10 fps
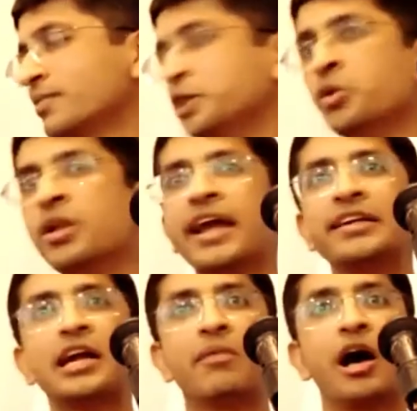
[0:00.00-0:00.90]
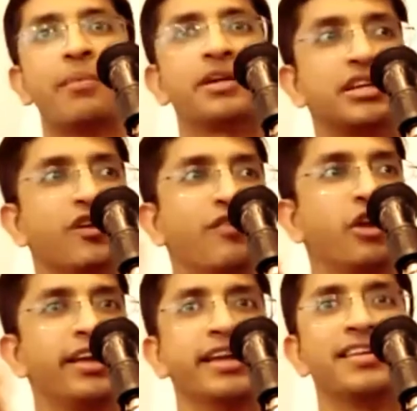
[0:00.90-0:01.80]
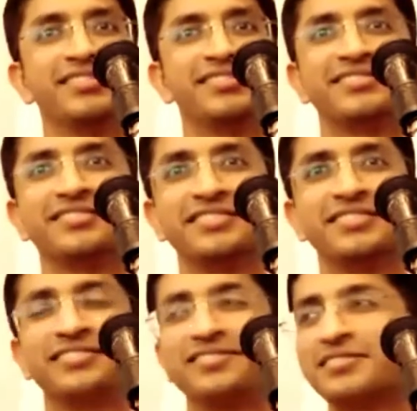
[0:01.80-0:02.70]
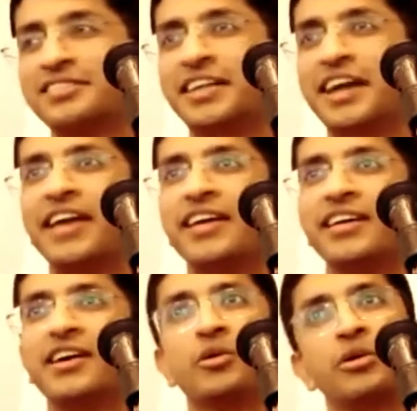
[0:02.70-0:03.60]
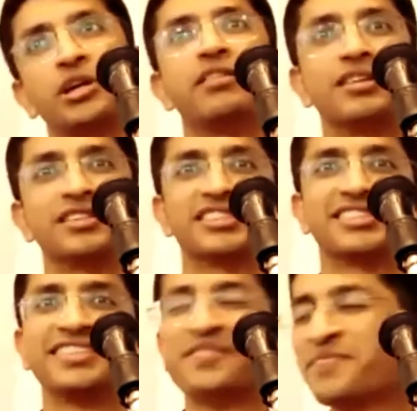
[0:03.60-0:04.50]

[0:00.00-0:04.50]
You will get that Mahaprasada falling ill. Diarrhea or whatever it is.